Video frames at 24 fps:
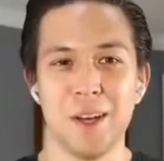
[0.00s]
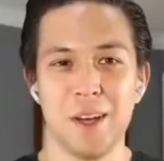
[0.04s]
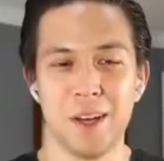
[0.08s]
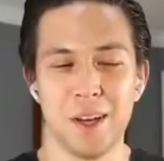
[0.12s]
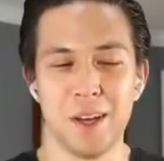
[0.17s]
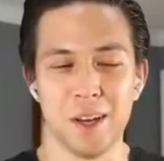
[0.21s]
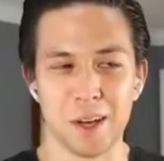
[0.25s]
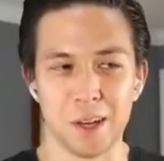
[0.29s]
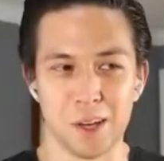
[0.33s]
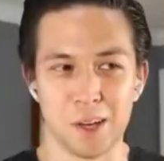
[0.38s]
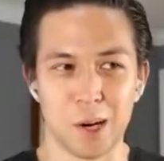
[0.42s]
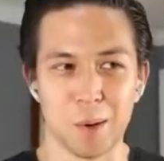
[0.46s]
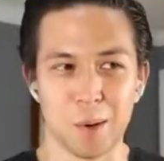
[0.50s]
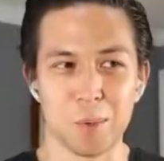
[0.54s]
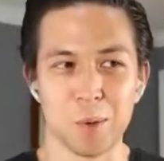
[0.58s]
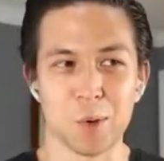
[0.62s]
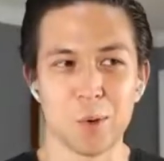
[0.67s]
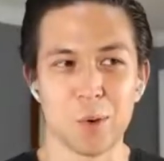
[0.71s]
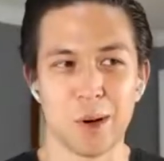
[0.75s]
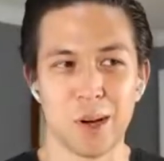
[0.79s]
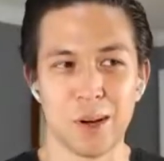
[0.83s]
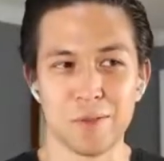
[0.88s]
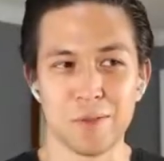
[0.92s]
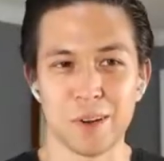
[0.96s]
a couple
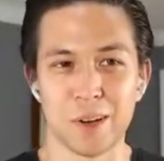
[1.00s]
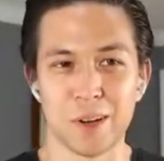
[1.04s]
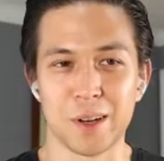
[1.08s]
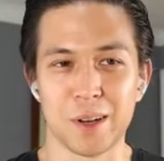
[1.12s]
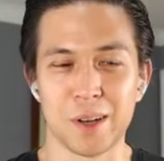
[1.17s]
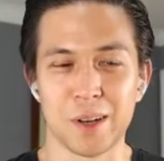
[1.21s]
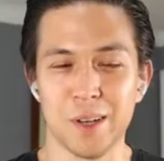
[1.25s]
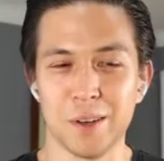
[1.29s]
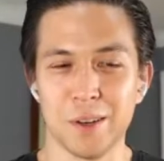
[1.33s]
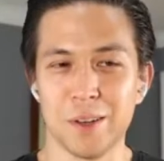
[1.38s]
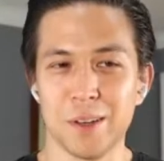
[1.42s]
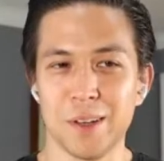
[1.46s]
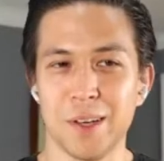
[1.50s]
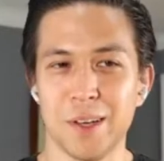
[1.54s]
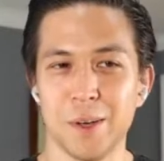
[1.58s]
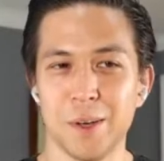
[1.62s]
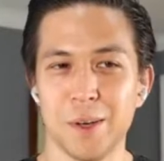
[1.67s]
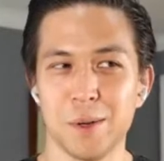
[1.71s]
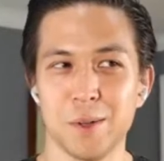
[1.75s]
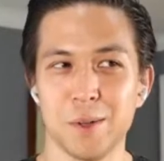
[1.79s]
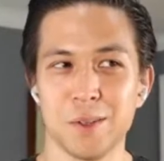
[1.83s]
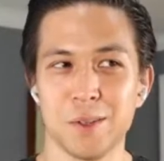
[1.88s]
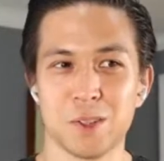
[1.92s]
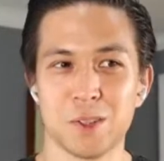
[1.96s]
qualifying.
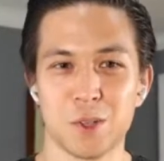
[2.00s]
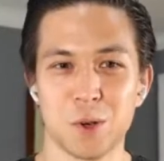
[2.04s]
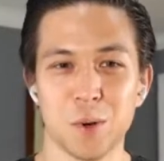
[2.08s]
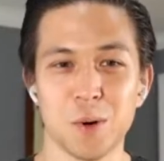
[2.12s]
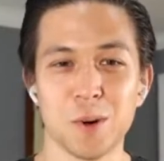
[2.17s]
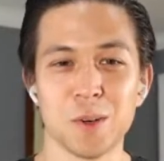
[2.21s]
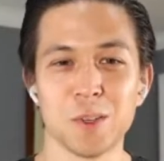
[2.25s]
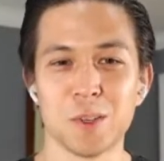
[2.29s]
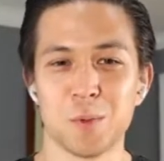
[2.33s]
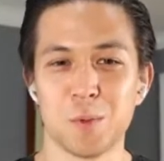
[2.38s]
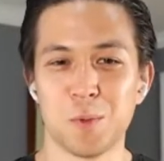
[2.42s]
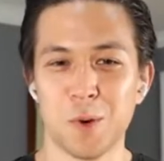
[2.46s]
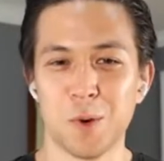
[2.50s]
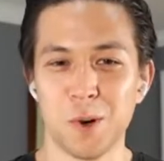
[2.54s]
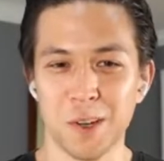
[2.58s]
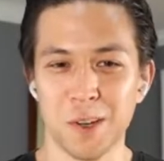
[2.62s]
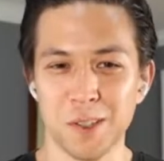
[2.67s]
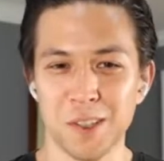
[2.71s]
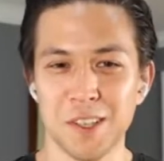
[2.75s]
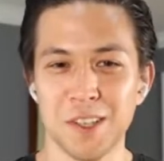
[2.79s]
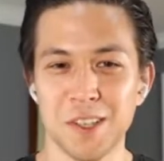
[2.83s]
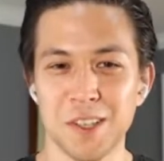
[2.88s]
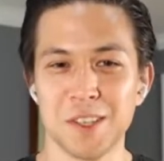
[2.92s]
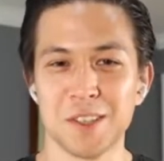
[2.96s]
He'll score some
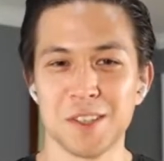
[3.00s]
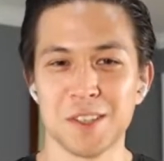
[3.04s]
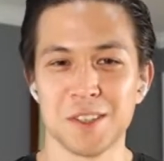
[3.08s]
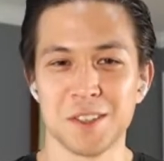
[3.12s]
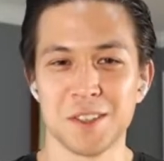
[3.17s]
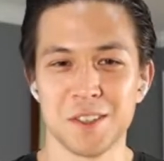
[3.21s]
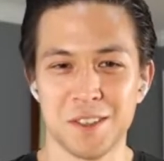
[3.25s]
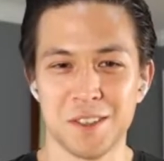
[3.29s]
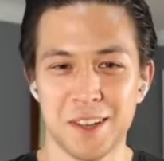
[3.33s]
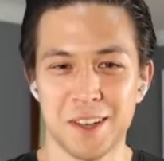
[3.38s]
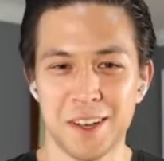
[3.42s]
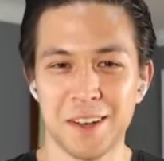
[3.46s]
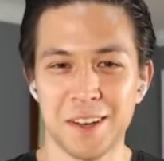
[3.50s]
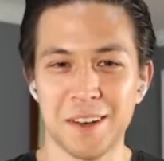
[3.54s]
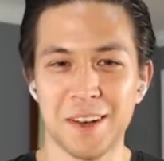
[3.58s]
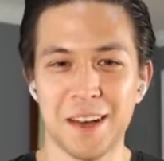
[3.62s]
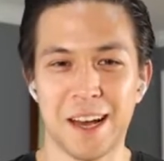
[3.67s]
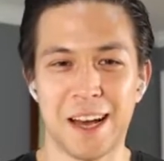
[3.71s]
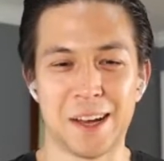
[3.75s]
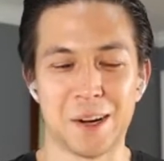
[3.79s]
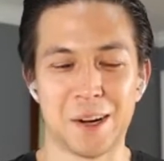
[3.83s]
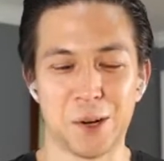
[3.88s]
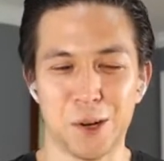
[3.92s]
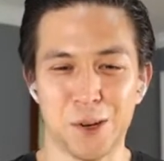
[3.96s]
worldies
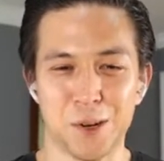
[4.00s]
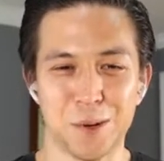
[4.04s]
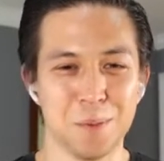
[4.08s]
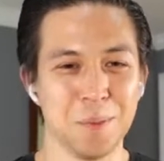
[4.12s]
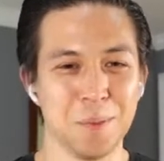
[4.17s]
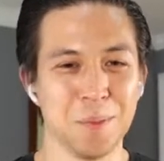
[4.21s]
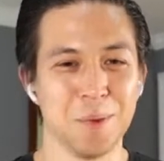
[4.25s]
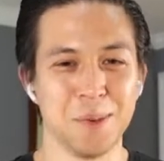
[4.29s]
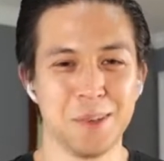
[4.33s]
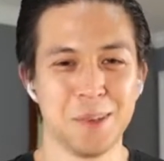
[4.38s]
at home,